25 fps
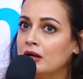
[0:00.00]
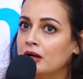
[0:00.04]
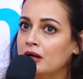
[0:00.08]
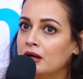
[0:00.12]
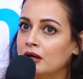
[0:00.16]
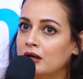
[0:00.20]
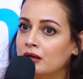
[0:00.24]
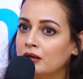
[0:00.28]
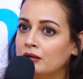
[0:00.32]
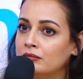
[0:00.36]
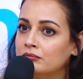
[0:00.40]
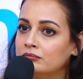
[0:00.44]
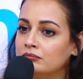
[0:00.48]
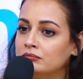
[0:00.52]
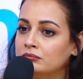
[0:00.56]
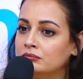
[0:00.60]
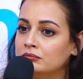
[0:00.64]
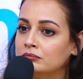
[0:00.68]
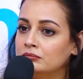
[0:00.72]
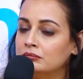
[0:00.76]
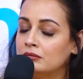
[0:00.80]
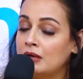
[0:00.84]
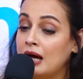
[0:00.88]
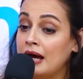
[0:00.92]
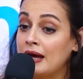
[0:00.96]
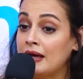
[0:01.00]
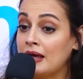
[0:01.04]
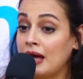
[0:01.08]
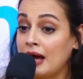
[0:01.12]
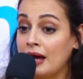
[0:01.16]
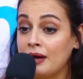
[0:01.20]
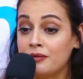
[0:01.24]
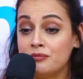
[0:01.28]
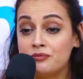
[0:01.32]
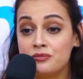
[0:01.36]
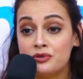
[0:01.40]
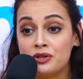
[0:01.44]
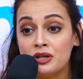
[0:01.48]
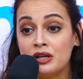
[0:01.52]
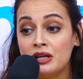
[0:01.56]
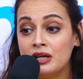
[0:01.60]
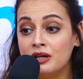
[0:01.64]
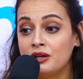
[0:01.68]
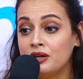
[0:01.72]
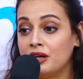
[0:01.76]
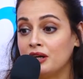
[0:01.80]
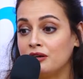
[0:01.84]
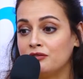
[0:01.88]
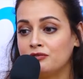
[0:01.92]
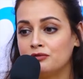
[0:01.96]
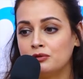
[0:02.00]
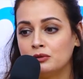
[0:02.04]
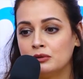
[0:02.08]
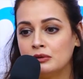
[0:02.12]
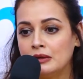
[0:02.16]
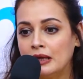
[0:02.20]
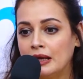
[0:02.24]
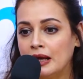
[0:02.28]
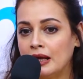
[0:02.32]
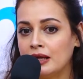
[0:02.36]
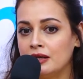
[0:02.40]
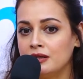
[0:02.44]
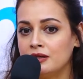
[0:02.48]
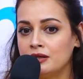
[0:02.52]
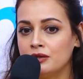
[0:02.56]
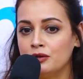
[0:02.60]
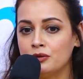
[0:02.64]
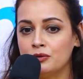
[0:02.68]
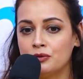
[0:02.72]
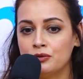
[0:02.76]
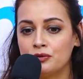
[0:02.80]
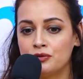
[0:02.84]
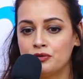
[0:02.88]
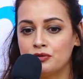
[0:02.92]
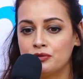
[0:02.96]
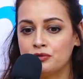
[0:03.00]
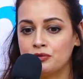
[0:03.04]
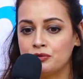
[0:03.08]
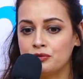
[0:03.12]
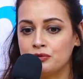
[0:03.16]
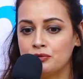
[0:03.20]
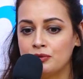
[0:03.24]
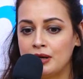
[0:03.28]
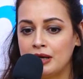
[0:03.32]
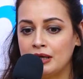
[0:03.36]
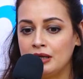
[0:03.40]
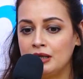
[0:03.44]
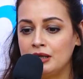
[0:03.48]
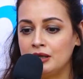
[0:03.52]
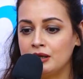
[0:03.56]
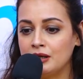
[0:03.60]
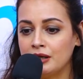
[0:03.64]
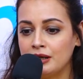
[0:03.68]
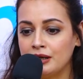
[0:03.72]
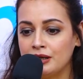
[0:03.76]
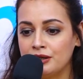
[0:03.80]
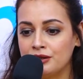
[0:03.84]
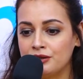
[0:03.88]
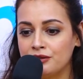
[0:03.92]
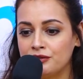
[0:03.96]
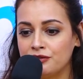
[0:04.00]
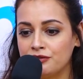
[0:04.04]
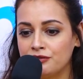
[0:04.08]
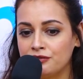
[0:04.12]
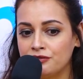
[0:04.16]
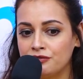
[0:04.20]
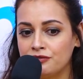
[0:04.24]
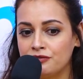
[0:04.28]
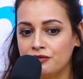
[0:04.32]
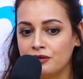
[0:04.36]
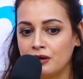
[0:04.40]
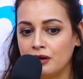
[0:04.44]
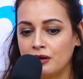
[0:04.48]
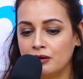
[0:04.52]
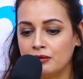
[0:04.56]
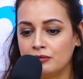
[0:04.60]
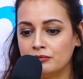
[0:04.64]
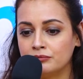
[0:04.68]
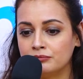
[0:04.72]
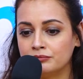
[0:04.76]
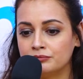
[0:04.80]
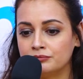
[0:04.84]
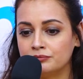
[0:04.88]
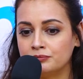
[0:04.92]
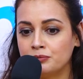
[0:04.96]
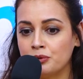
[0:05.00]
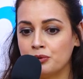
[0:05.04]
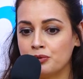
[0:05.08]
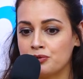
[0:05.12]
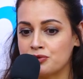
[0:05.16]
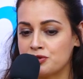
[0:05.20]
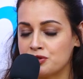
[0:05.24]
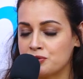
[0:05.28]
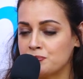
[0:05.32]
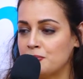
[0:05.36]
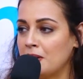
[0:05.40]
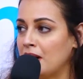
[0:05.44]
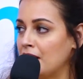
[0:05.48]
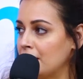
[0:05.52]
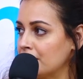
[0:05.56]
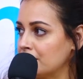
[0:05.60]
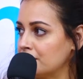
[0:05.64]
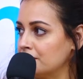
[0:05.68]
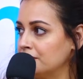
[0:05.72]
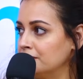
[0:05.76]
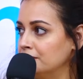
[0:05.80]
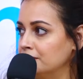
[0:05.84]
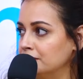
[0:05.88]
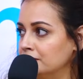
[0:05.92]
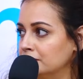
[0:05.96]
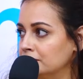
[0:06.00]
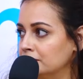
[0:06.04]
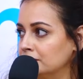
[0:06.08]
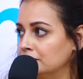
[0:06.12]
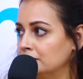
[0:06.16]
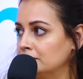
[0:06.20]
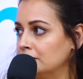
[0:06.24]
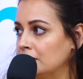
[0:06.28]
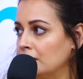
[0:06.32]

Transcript: I'm really grateful that I didn't go through any kind of postpartum